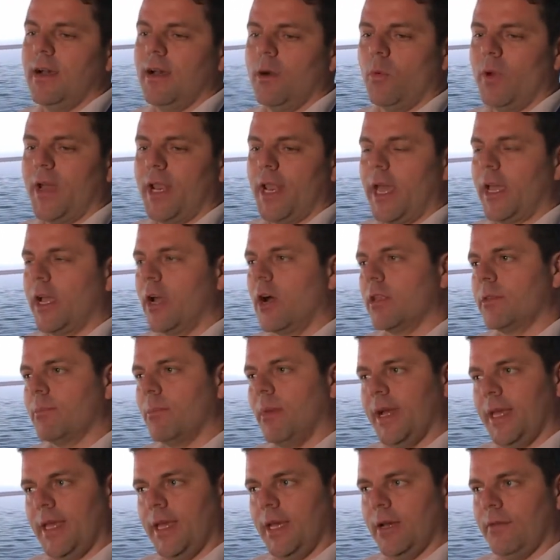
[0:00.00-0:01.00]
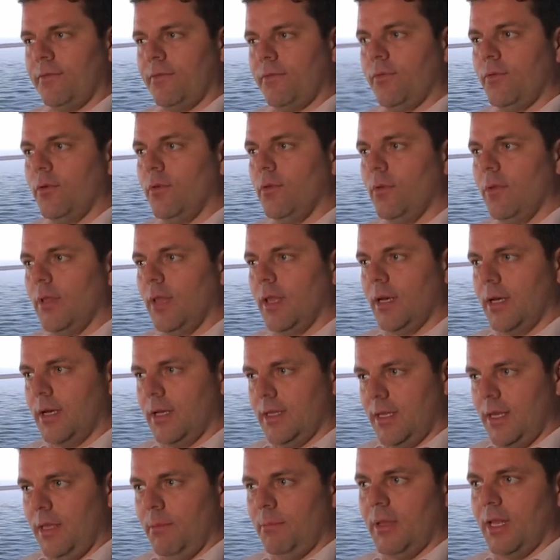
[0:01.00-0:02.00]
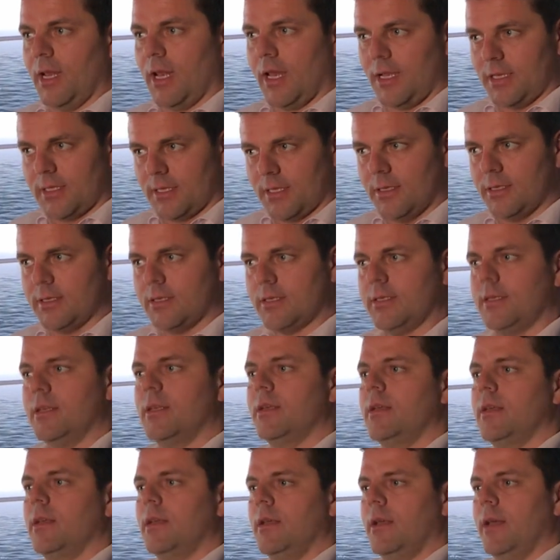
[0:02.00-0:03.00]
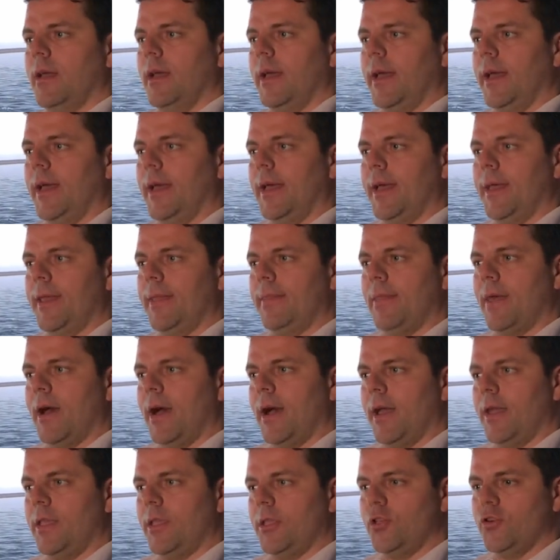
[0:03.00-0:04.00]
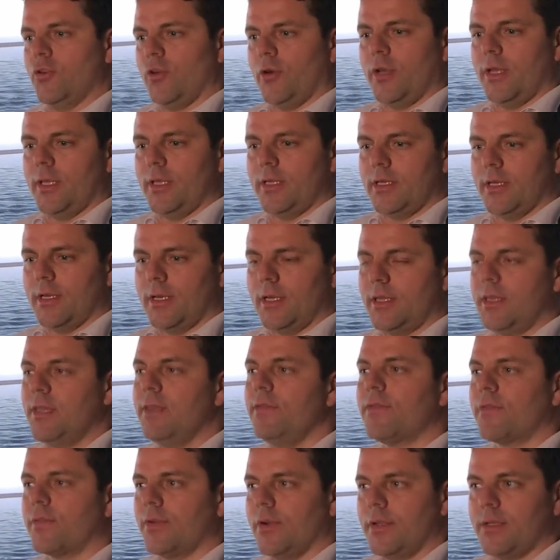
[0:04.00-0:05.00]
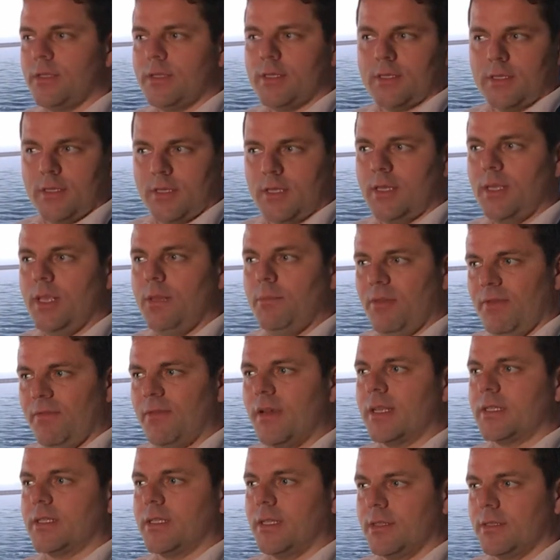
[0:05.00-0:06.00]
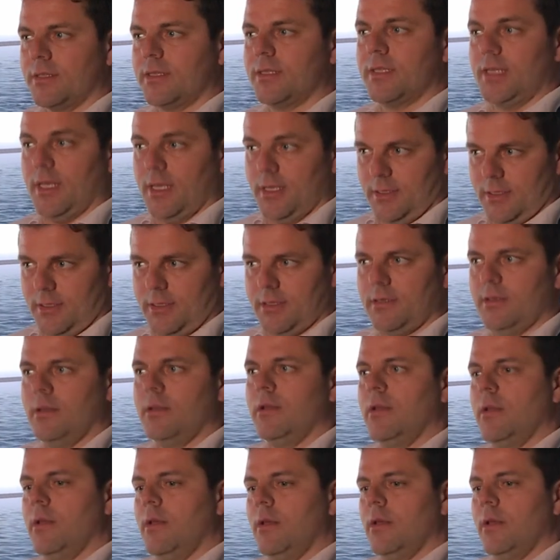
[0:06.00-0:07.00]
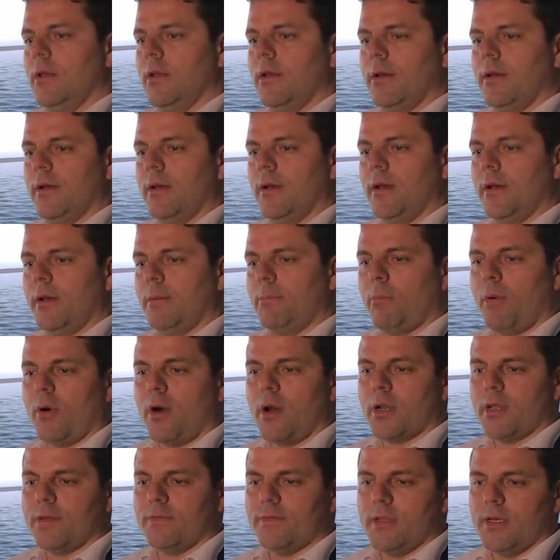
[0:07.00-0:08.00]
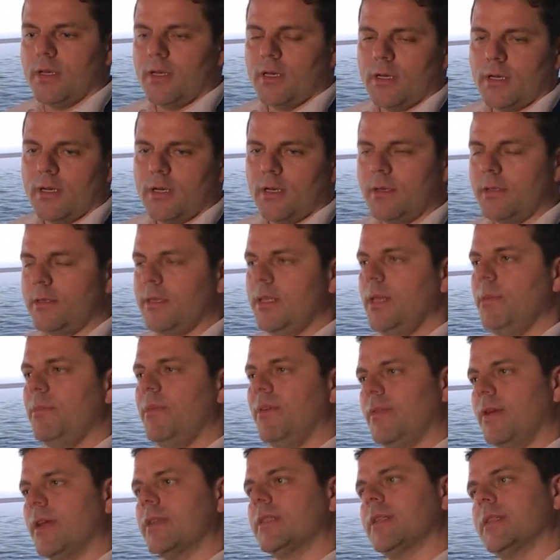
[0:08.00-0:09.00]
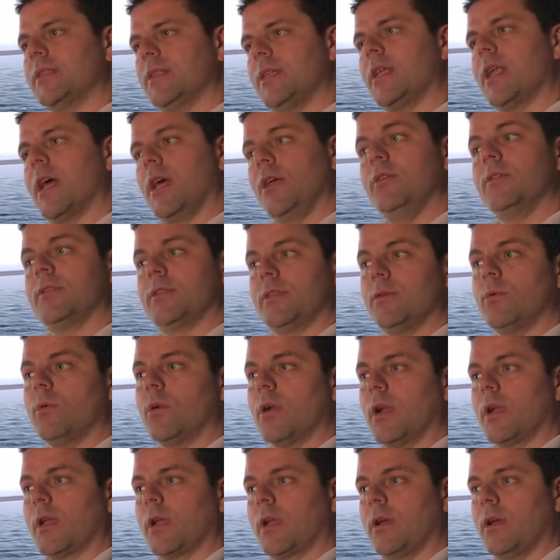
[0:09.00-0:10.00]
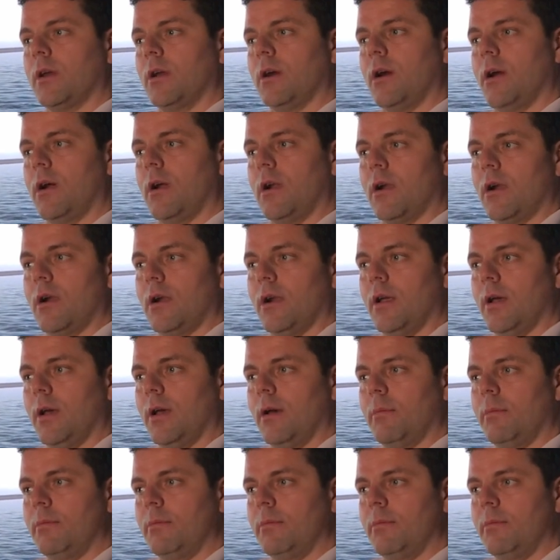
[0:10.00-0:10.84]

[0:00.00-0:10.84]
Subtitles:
when I got my full DP license, and I joined different DP vessels since. Part of the DP vessels that I used to work are